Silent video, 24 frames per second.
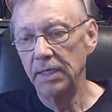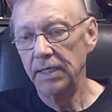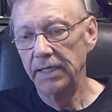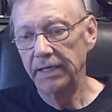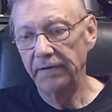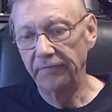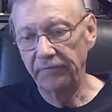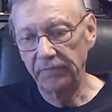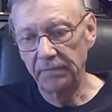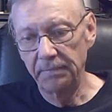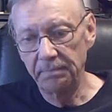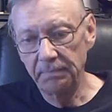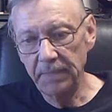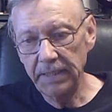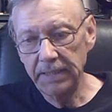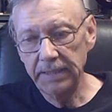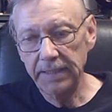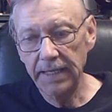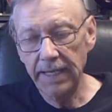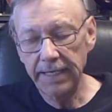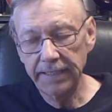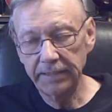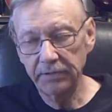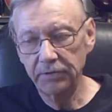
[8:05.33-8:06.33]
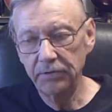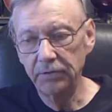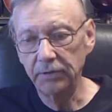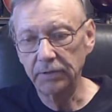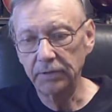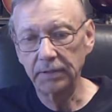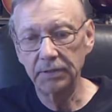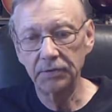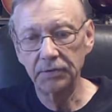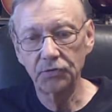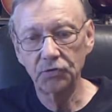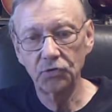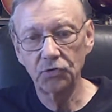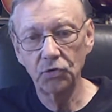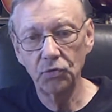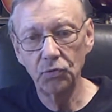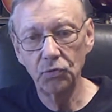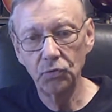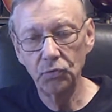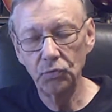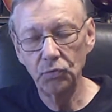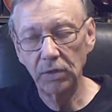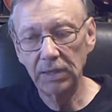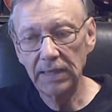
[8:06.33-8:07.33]
if the meat I cook is
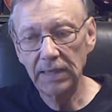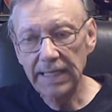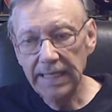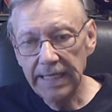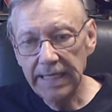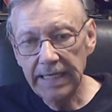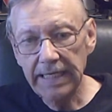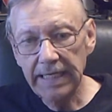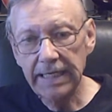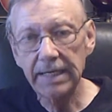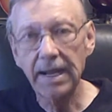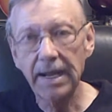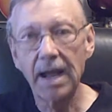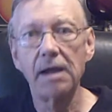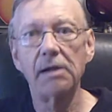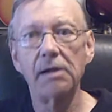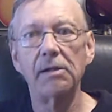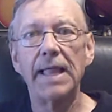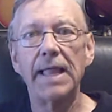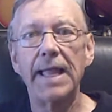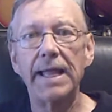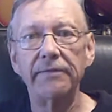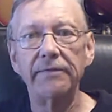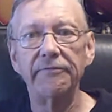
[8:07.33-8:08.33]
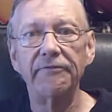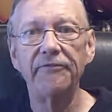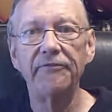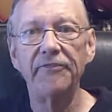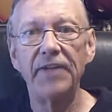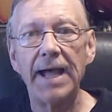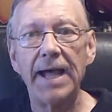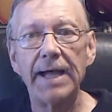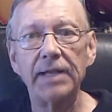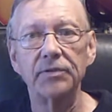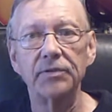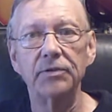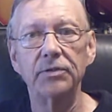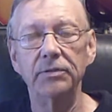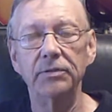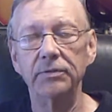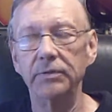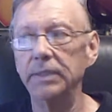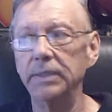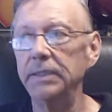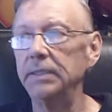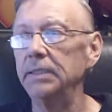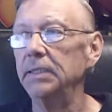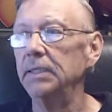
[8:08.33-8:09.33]
too lean, I'll add fat
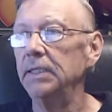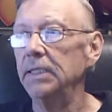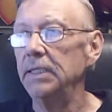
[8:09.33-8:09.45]
to it